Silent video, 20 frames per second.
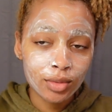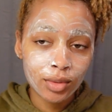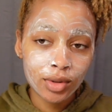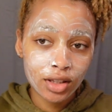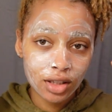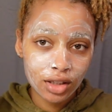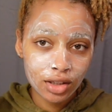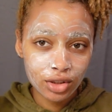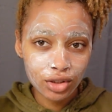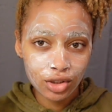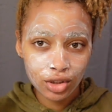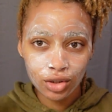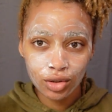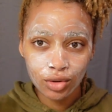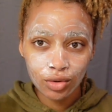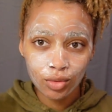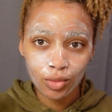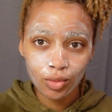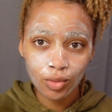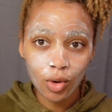with this
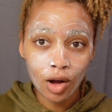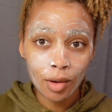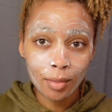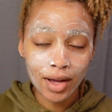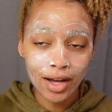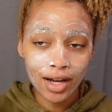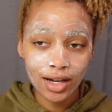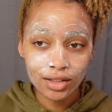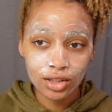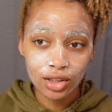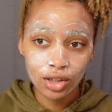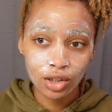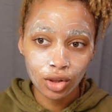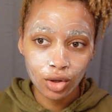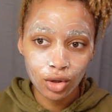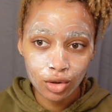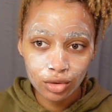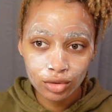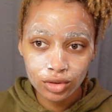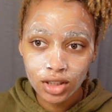too while my eyes are
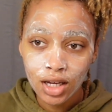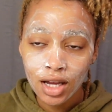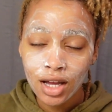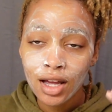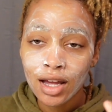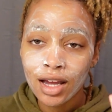closed.